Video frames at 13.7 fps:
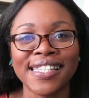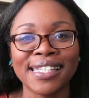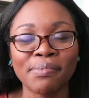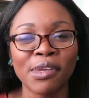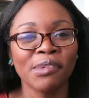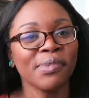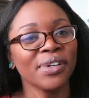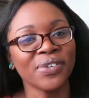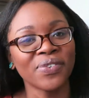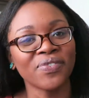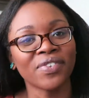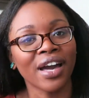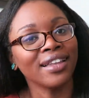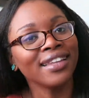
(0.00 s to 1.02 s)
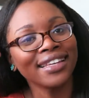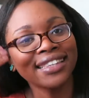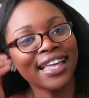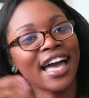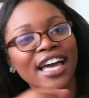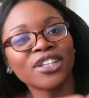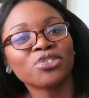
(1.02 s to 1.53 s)
and people who've got like
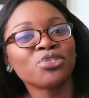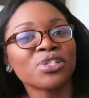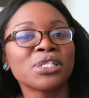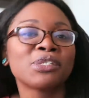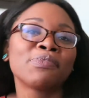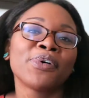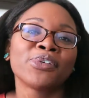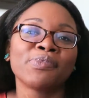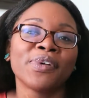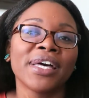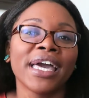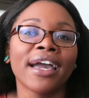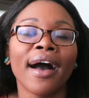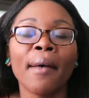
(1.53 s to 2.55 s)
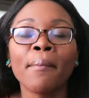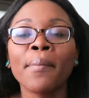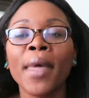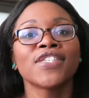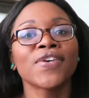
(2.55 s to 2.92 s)
that extra disposable income.